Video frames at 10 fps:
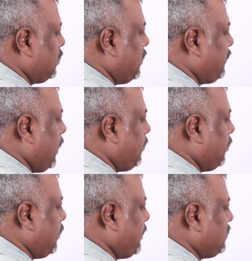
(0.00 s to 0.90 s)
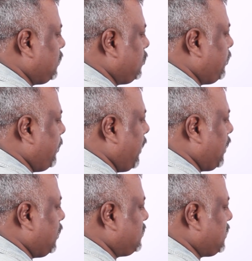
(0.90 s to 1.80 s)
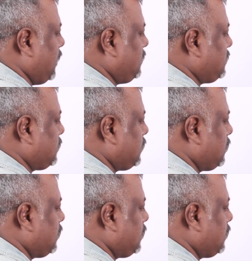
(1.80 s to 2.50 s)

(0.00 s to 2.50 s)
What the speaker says: The frame of the person would be bigger in size,